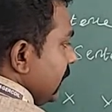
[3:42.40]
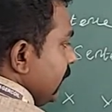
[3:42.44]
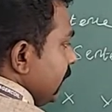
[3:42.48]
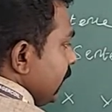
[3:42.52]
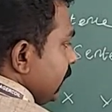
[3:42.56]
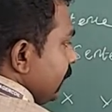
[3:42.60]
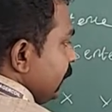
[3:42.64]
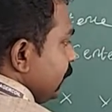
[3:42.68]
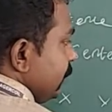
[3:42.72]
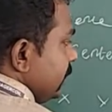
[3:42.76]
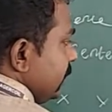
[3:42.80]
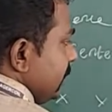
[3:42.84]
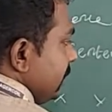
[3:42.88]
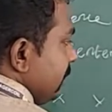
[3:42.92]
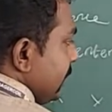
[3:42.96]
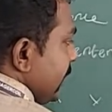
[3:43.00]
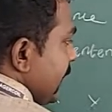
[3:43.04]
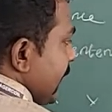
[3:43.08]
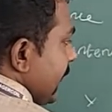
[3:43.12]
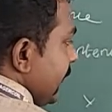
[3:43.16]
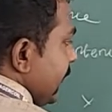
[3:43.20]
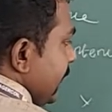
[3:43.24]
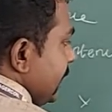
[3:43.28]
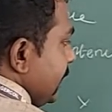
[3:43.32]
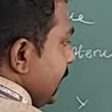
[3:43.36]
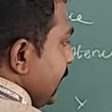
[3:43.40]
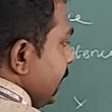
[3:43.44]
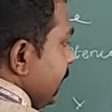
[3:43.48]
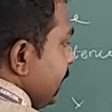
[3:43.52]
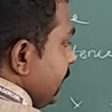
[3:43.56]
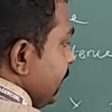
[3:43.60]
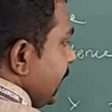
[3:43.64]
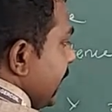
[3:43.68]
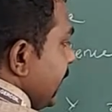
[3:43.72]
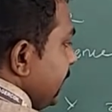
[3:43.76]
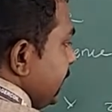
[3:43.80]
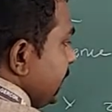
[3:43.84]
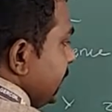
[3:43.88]
within bracket I will
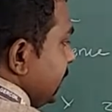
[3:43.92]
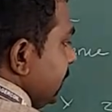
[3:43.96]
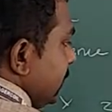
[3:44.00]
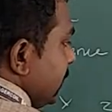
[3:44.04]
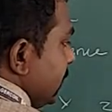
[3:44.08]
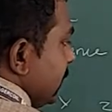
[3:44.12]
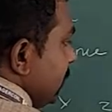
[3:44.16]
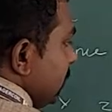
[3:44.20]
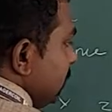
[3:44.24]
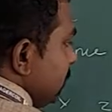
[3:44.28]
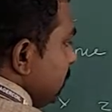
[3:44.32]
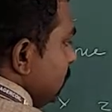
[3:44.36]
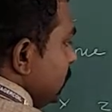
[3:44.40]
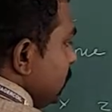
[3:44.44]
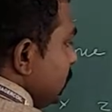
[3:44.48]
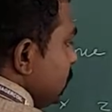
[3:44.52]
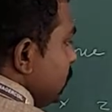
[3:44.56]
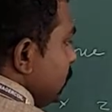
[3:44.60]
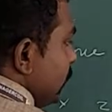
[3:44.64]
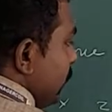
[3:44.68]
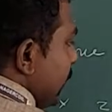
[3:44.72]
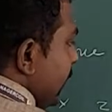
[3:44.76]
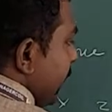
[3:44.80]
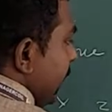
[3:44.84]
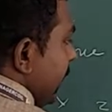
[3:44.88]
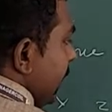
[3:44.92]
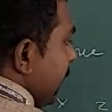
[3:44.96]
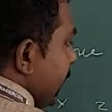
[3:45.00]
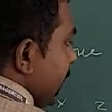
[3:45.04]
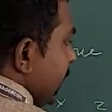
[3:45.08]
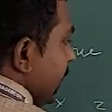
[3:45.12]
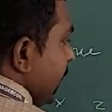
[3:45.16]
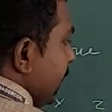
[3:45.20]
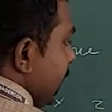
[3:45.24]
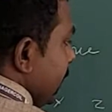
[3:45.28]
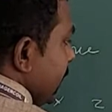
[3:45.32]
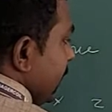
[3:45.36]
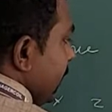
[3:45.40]
write a term today.
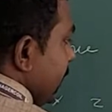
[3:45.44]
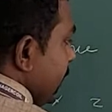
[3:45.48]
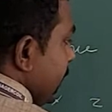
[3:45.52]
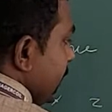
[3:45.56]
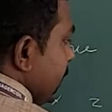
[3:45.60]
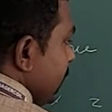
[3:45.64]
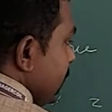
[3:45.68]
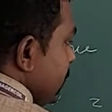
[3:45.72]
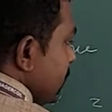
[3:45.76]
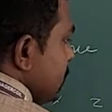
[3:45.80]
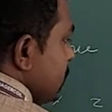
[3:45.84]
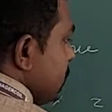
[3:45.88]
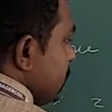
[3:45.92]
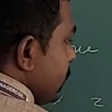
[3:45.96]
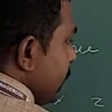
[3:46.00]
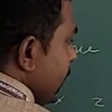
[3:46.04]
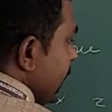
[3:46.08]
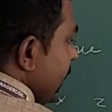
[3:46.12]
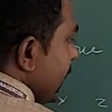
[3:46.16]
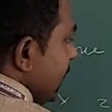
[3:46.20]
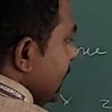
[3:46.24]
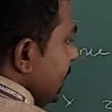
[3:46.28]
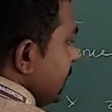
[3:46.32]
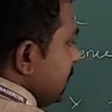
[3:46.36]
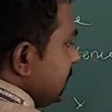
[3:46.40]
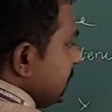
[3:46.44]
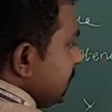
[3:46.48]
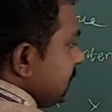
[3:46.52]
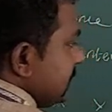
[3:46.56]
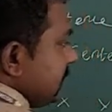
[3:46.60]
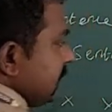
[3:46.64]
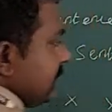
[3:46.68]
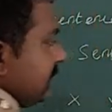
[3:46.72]
Today is